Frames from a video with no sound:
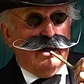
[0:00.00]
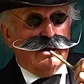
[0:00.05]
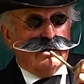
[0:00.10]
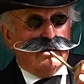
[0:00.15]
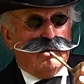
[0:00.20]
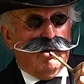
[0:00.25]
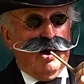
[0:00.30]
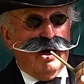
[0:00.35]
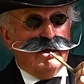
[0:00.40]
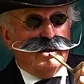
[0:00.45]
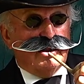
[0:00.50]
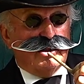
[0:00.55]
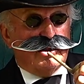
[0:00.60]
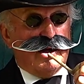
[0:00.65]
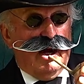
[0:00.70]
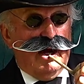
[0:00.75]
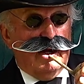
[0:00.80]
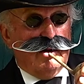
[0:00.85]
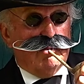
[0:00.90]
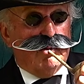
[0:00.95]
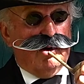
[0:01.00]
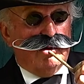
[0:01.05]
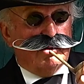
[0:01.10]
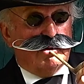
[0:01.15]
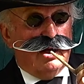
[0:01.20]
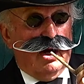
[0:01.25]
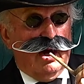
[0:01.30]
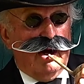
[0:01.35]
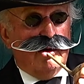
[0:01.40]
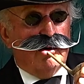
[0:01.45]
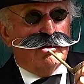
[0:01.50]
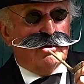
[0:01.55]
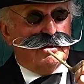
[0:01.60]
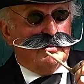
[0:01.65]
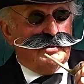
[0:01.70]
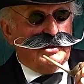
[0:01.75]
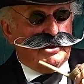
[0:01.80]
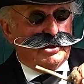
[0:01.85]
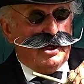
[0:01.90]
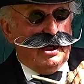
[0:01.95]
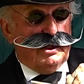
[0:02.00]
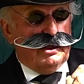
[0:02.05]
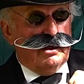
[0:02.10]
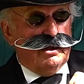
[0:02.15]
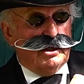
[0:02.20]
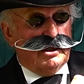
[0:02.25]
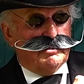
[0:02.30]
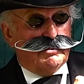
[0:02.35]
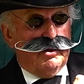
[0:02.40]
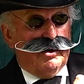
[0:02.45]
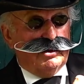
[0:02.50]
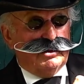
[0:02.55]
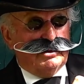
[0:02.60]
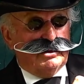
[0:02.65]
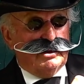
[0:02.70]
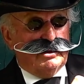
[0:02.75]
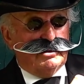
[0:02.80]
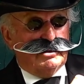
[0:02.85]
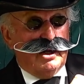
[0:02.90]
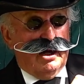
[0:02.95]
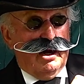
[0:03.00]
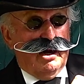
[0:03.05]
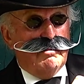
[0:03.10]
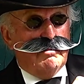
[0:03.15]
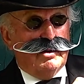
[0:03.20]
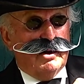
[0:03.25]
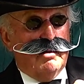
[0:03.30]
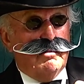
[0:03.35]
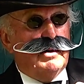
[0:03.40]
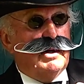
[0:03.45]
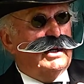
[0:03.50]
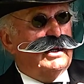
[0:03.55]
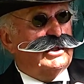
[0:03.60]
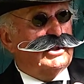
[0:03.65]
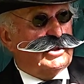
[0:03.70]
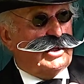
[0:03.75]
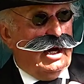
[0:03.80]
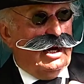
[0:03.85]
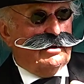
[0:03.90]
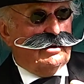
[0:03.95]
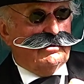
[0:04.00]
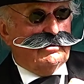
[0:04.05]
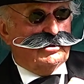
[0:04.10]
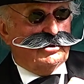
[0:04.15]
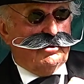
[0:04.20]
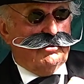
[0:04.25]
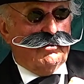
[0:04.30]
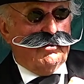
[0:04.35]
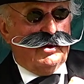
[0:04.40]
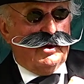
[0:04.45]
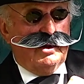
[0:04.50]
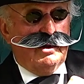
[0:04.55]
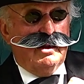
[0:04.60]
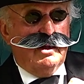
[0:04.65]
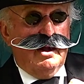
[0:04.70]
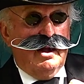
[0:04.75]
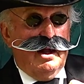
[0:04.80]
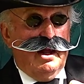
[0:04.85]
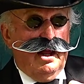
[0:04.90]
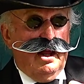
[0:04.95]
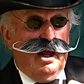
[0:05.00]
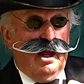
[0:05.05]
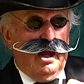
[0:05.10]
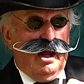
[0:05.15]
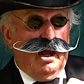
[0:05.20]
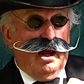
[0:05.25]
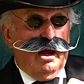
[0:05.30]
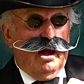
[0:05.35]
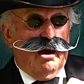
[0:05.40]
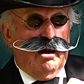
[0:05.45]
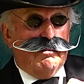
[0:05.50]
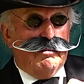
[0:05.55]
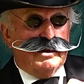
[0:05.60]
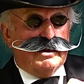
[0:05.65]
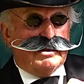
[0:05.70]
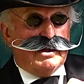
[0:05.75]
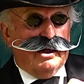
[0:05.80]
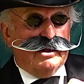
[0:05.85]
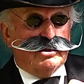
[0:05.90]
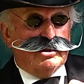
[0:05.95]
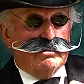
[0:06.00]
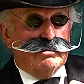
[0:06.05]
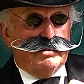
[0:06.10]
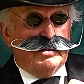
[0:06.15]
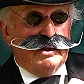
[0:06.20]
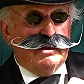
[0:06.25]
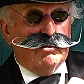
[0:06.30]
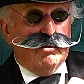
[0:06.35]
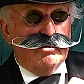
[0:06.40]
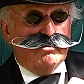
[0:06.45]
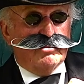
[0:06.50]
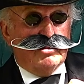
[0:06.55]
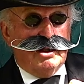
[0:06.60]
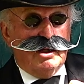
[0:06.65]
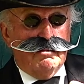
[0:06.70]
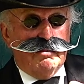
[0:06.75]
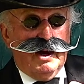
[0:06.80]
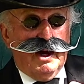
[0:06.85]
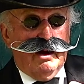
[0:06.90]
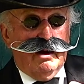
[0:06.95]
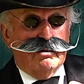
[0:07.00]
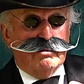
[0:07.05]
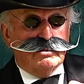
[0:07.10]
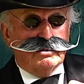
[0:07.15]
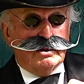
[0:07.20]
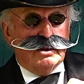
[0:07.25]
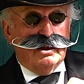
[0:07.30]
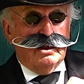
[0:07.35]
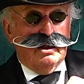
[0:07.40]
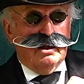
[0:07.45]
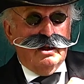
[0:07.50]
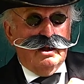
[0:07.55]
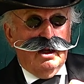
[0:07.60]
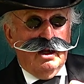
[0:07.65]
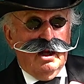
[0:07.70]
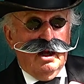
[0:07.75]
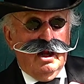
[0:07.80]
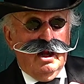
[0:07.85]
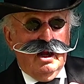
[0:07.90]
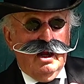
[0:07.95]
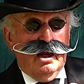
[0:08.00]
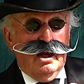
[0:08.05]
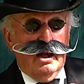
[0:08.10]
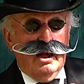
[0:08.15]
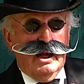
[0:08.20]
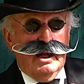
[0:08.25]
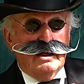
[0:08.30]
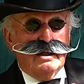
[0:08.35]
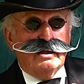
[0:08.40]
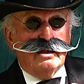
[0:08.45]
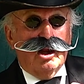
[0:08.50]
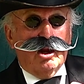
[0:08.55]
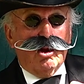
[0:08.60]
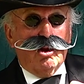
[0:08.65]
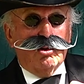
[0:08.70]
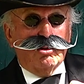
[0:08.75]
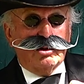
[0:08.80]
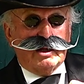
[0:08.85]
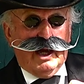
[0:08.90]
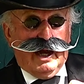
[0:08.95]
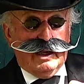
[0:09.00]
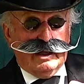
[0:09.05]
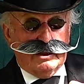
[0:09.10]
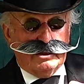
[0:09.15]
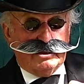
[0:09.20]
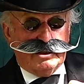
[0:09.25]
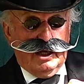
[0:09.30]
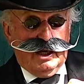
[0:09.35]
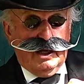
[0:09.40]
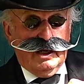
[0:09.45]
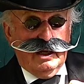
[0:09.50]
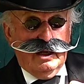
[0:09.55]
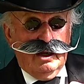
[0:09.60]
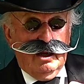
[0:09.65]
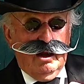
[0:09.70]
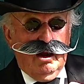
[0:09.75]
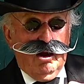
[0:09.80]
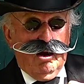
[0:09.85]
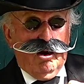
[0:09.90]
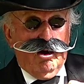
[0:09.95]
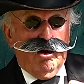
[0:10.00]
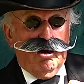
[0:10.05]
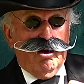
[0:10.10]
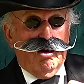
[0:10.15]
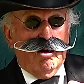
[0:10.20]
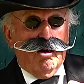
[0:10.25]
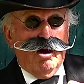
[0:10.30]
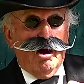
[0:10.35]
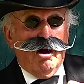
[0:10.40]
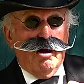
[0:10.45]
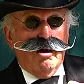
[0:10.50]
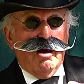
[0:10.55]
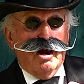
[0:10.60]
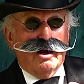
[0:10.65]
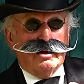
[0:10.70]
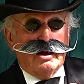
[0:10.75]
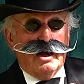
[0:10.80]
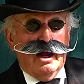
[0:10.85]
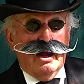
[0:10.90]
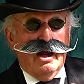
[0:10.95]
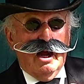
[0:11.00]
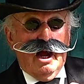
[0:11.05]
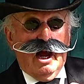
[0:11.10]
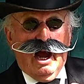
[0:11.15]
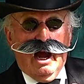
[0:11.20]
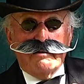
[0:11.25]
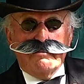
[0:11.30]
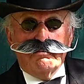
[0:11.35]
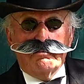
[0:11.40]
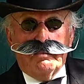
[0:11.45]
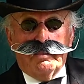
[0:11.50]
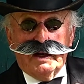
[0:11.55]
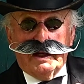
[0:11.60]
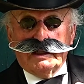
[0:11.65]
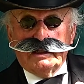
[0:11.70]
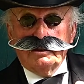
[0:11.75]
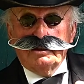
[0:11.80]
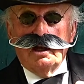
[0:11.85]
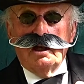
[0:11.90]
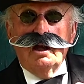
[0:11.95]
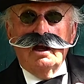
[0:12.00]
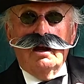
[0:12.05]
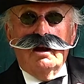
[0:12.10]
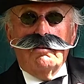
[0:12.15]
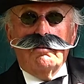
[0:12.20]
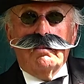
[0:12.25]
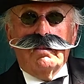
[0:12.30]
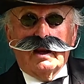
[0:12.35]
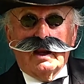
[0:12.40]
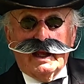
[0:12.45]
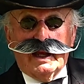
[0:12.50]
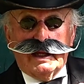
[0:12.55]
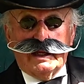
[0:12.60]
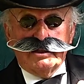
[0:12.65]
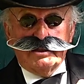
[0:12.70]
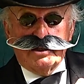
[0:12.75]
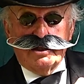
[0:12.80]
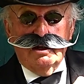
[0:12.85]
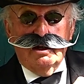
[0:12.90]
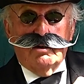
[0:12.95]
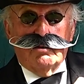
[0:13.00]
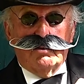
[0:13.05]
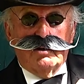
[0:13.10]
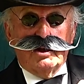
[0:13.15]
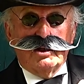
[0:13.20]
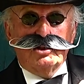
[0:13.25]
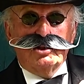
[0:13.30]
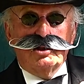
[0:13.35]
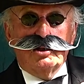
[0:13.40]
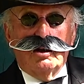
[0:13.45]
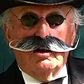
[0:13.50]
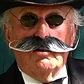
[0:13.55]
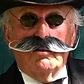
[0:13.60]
quite decide what I ought to be saying at this point in time, but I may decide on something. But I shall be wandering about in the locality, or a hand-picked place which